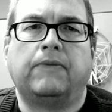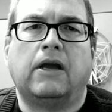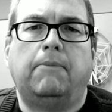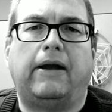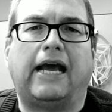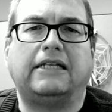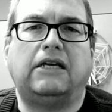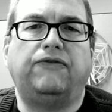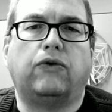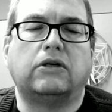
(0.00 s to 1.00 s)
By
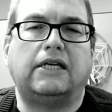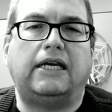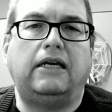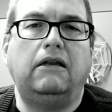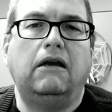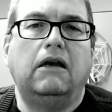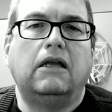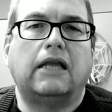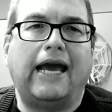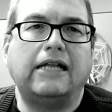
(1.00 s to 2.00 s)
1914,
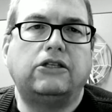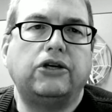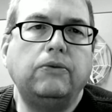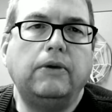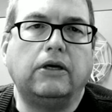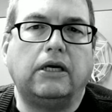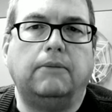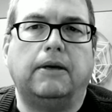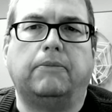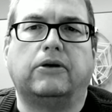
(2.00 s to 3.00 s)
they had 2 million
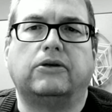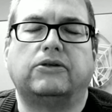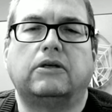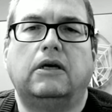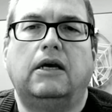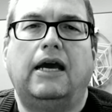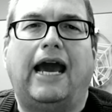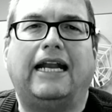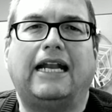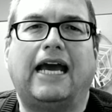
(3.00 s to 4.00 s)
members.
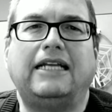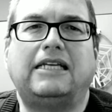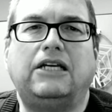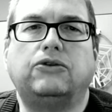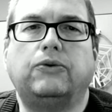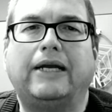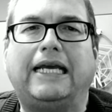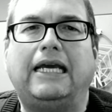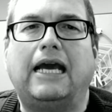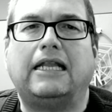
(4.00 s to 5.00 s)
And in
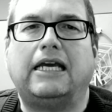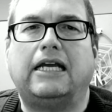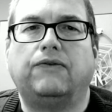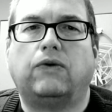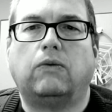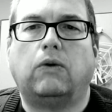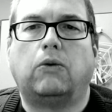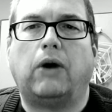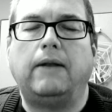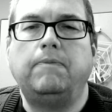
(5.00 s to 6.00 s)
1920, at the end of World
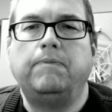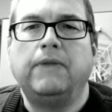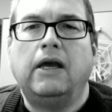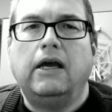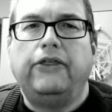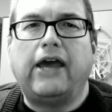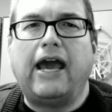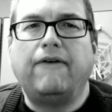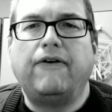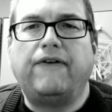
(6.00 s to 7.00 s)
War I, the
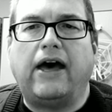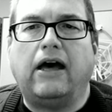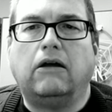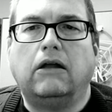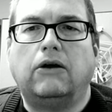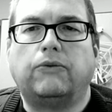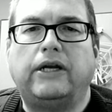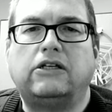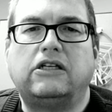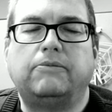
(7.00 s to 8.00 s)
AFL
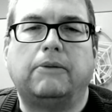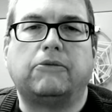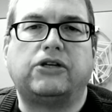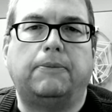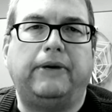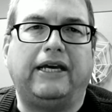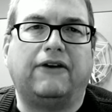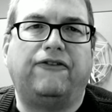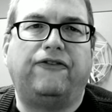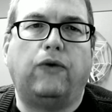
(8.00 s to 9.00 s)
reached its membership peak
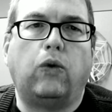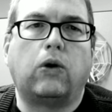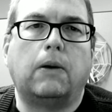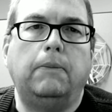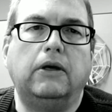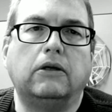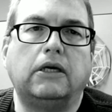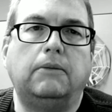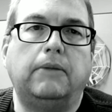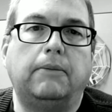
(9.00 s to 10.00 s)
of 4
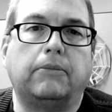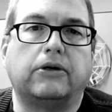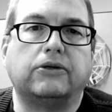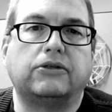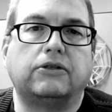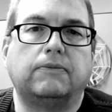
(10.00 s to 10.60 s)
million members.